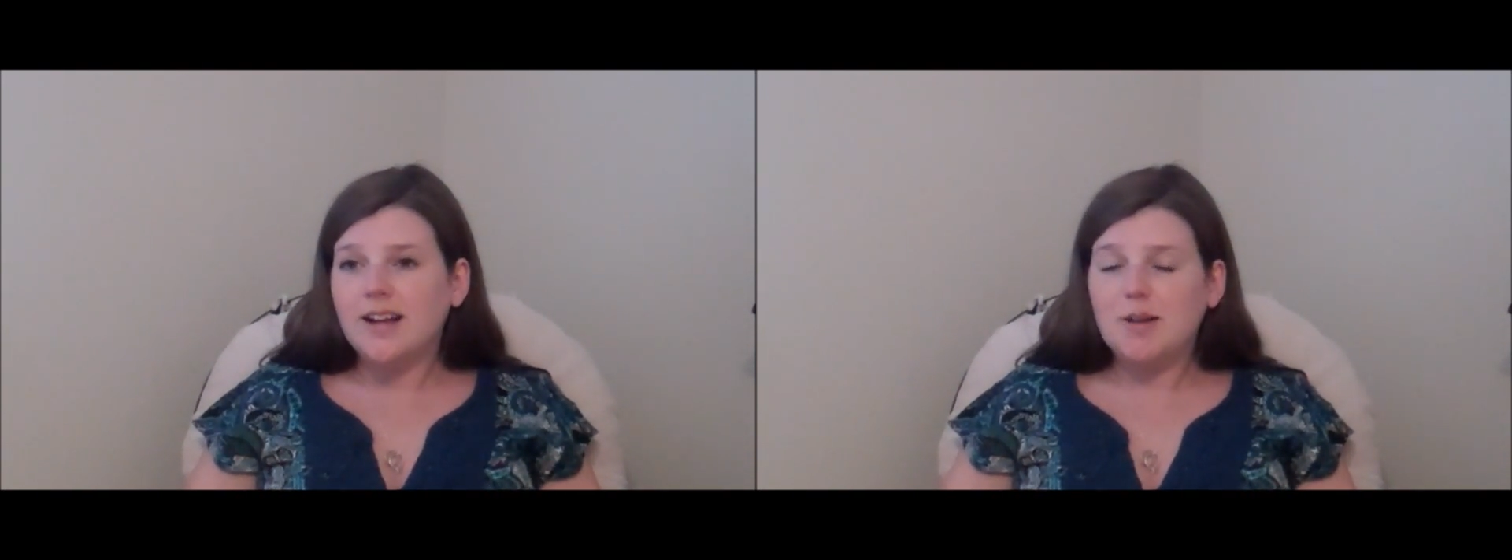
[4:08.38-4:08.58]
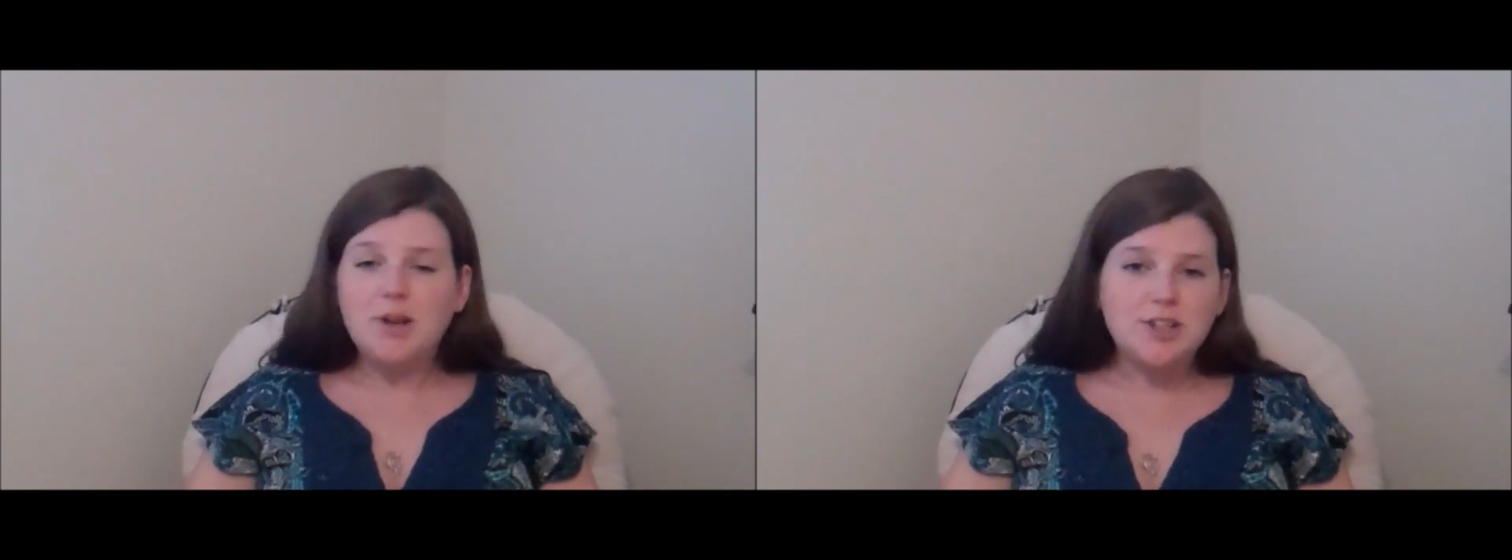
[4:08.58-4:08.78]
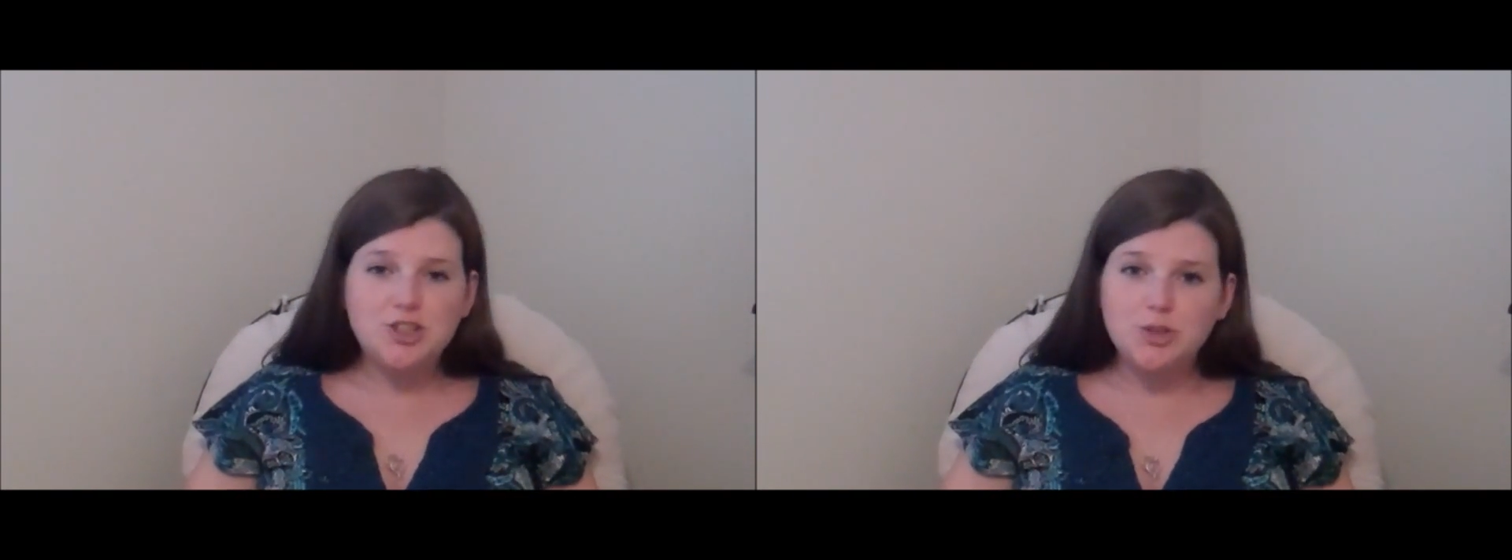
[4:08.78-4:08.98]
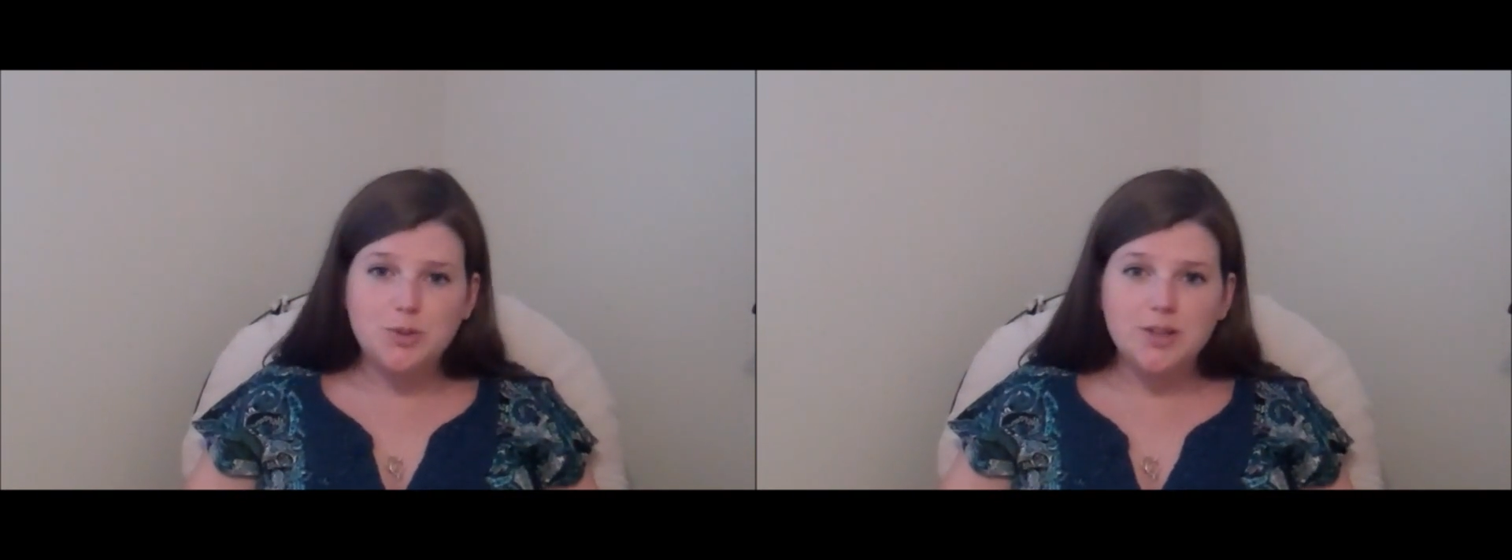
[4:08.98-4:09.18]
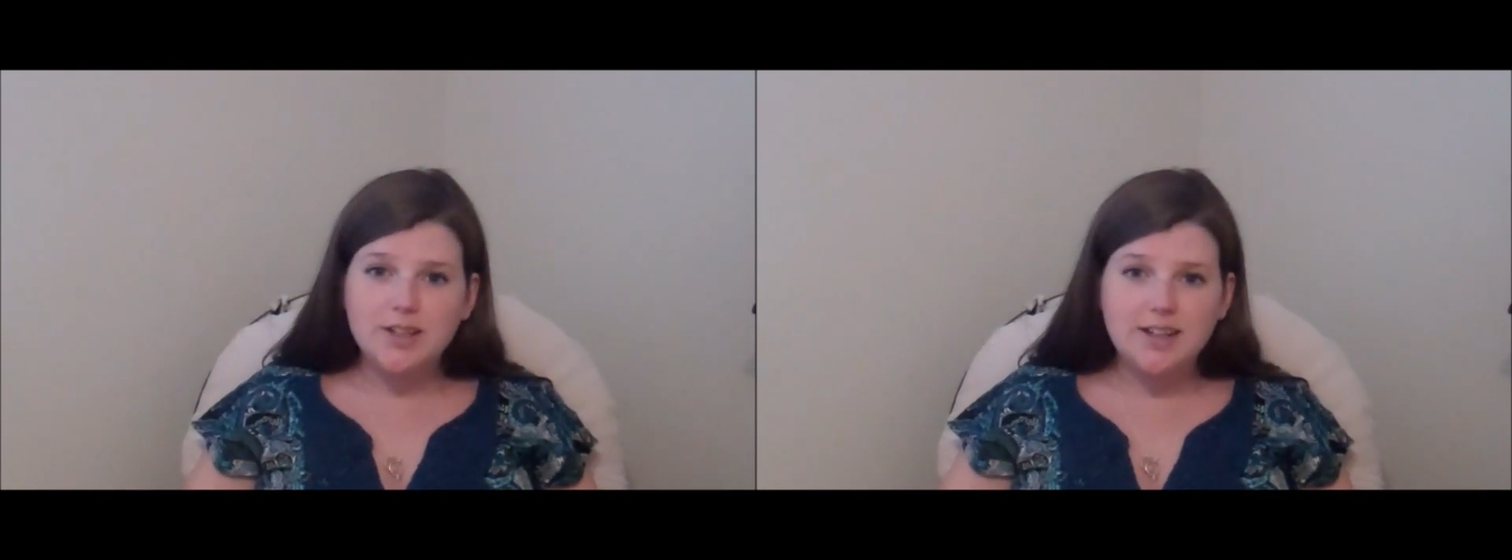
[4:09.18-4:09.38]
I'm not
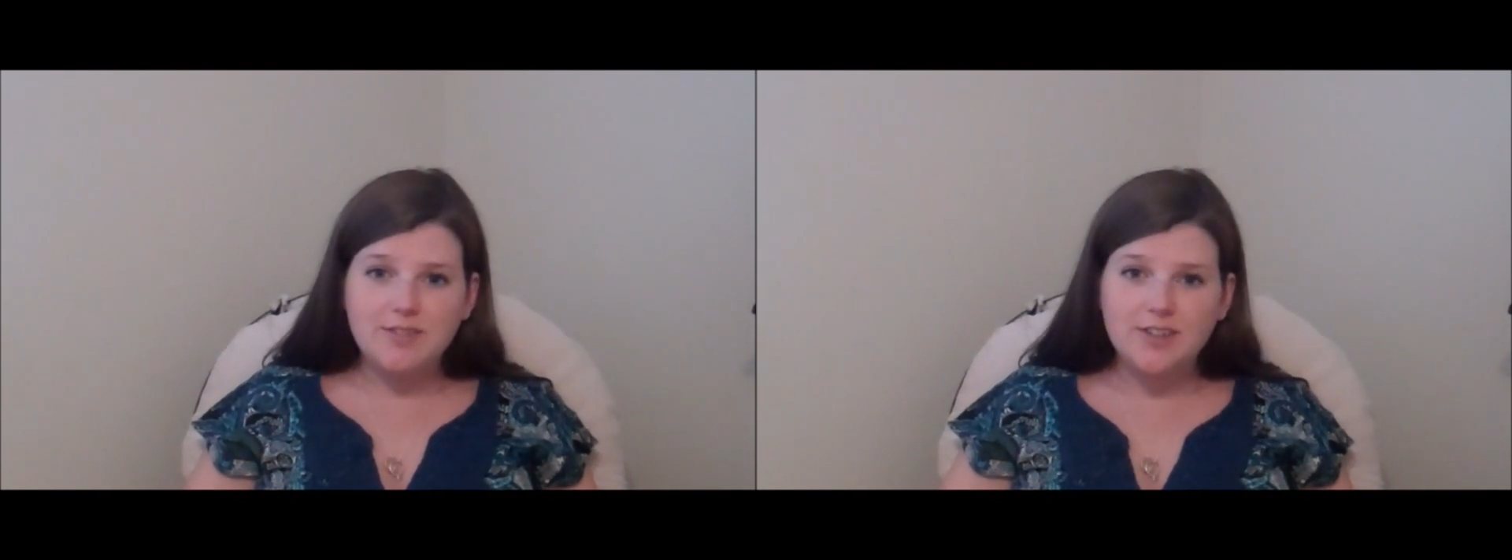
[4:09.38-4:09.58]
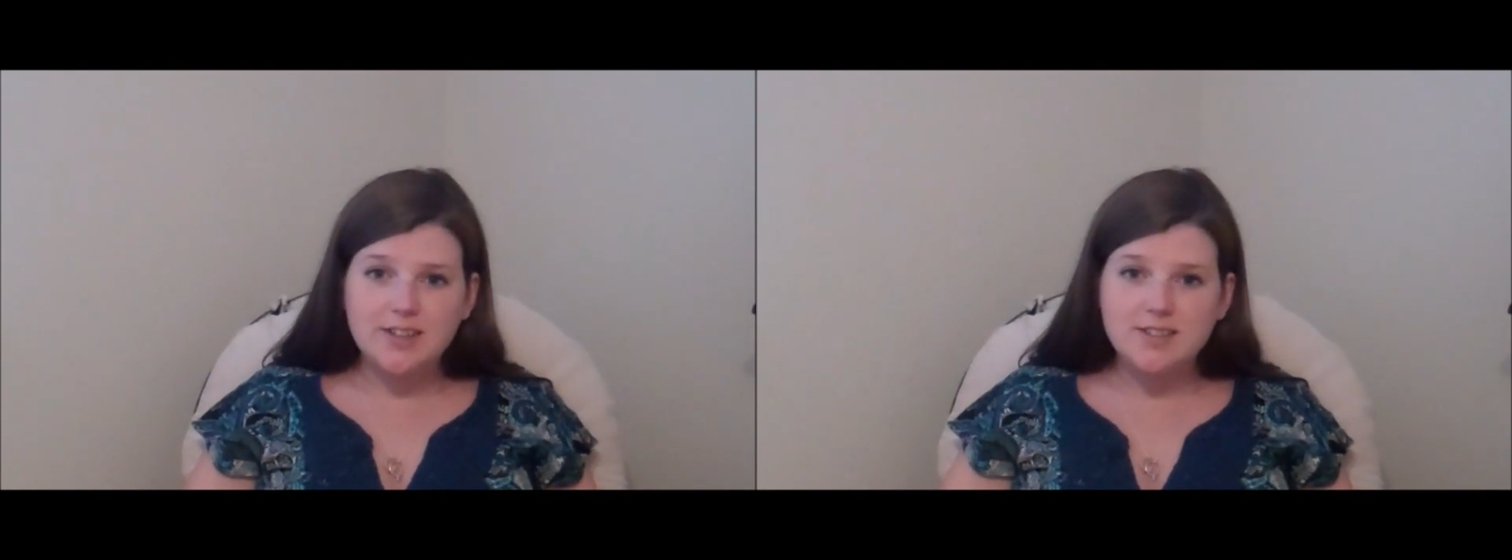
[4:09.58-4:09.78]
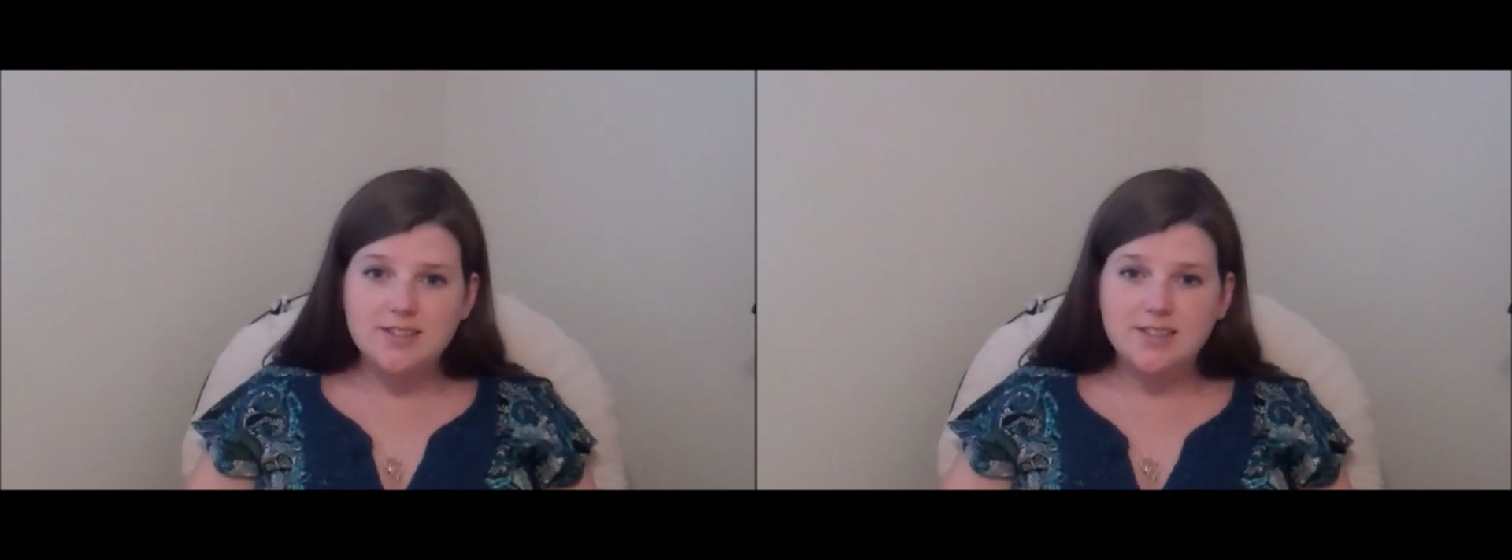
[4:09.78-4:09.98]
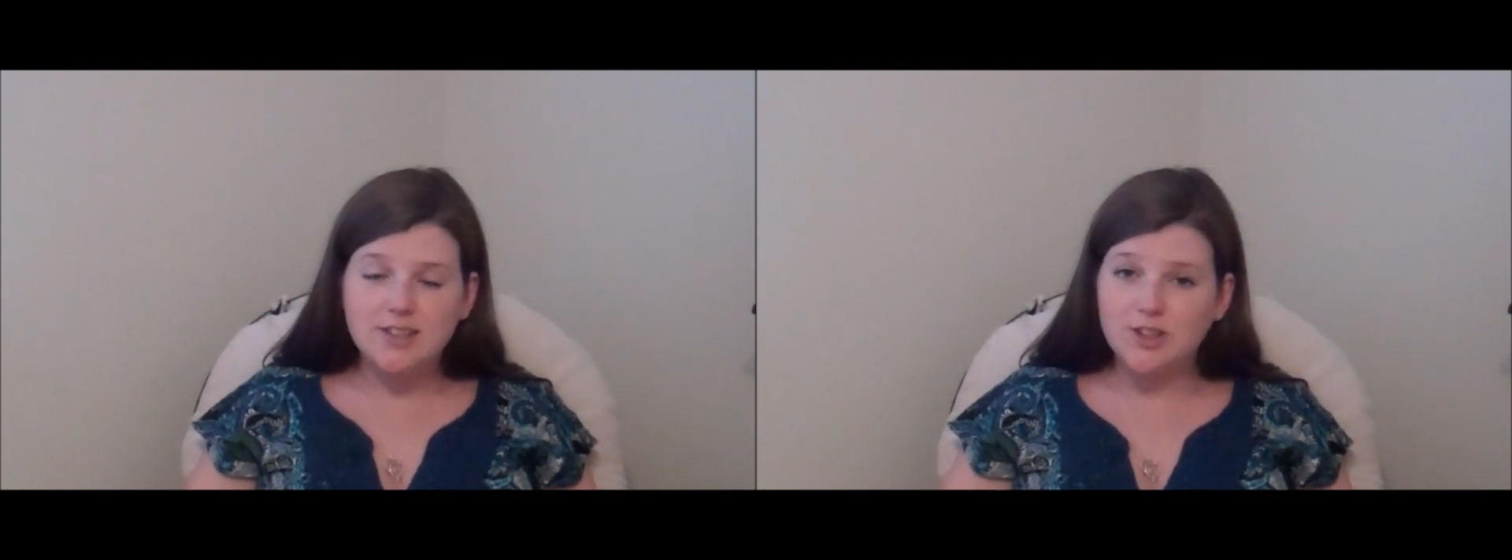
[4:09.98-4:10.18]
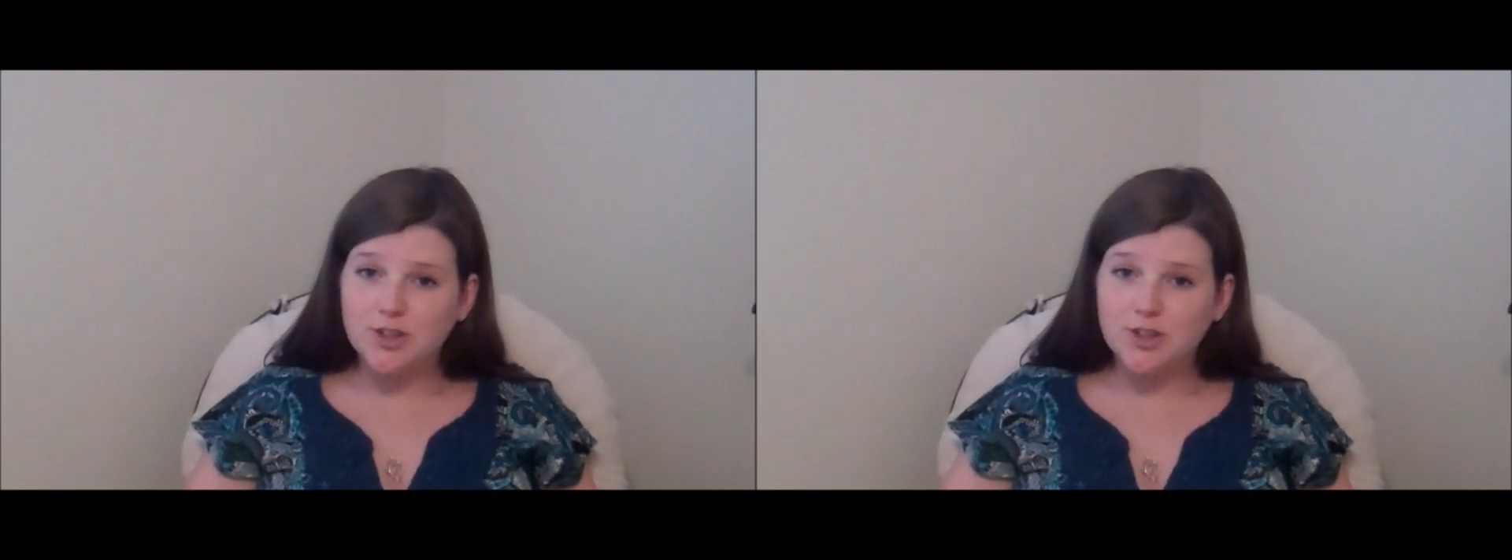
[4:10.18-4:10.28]
sure if it's